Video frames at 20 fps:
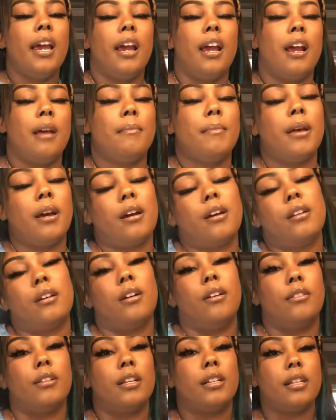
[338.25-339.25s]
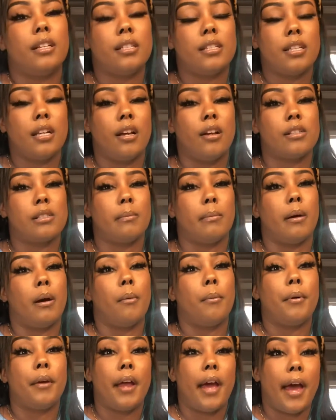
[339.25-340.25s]
And I'm not going to go into details
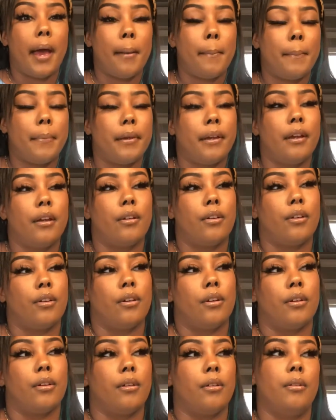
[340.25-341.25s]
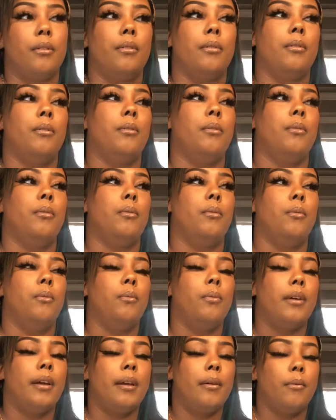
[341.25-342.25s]
about what happened or
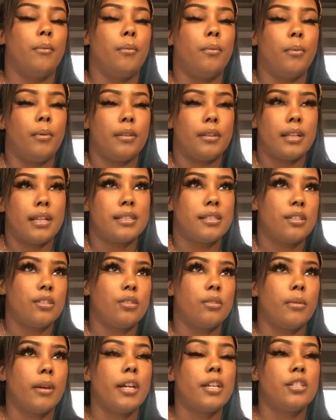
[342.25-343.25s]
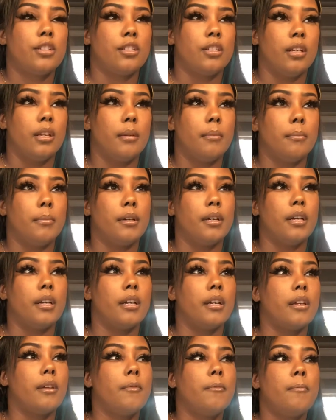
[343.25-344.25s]
what with that situation,
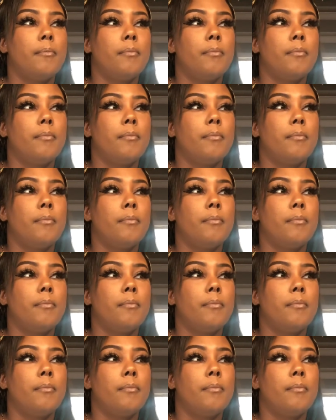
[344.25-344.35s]
but